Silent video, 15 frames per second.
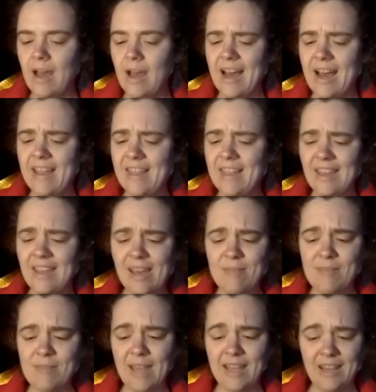I think
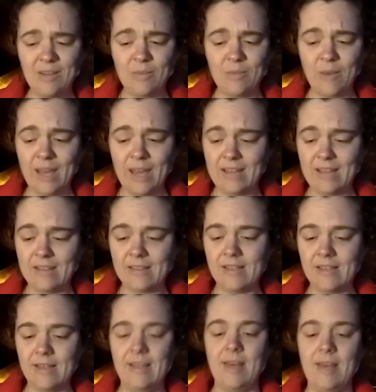I'm gaining weight,
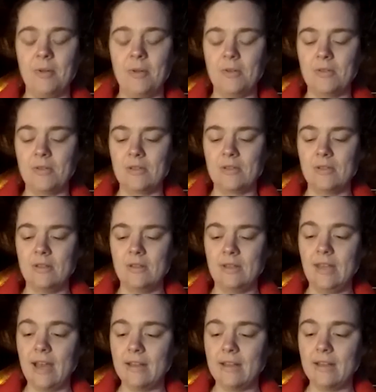said Kibbles,
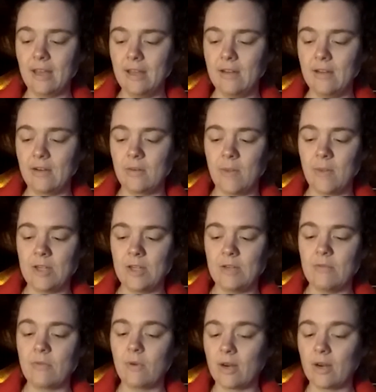the elegant Norwegian
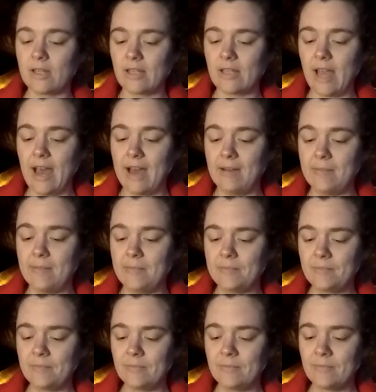forest cat.
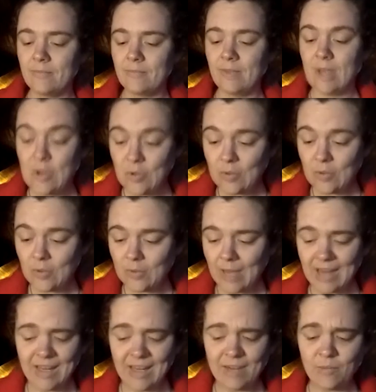You
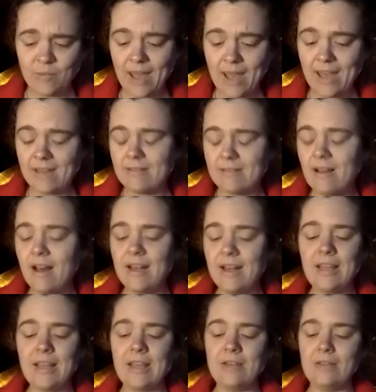gaining weight?
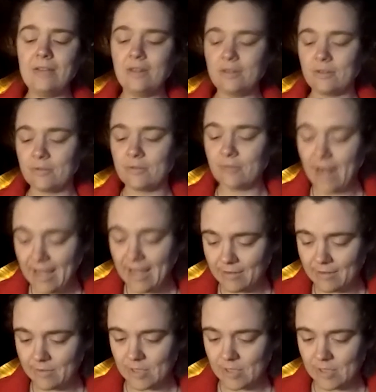Honey, you look great,
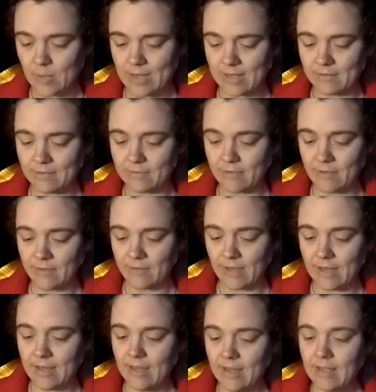responded
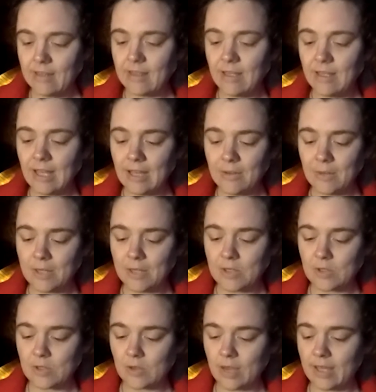Fluffy, the equally
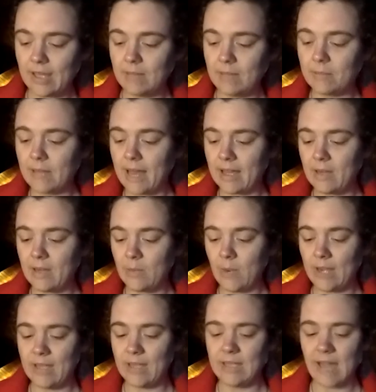striking black and
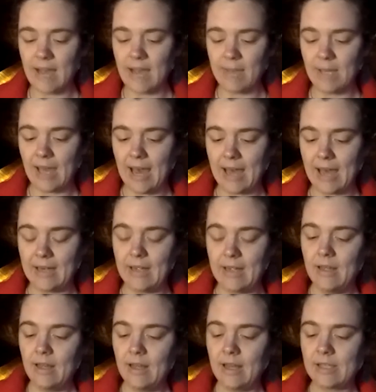white tabby cat,
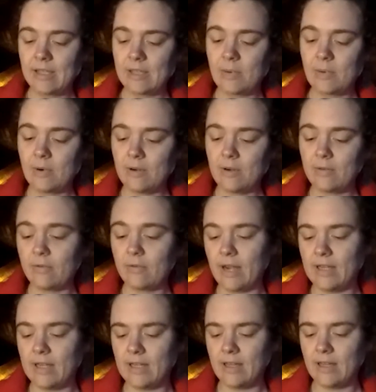a supportive
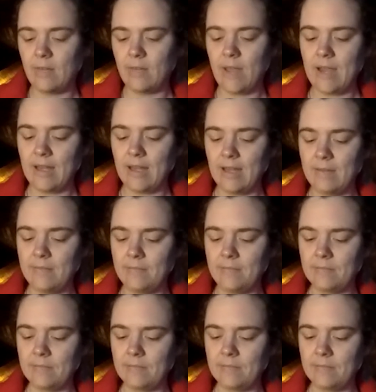friend and companion.